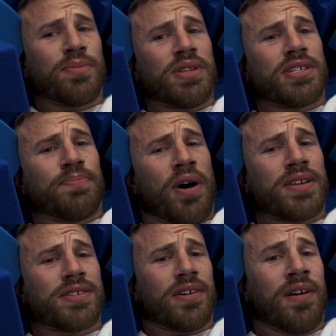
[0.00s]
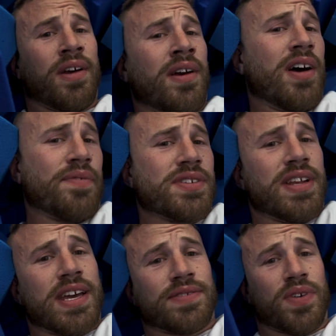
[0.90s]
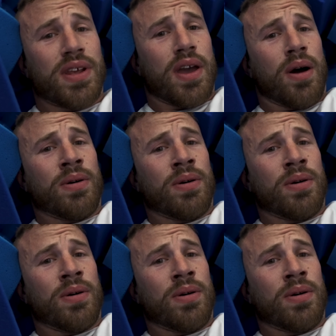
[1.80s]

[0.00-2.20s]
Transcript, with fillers: to be the sponsor of today's video.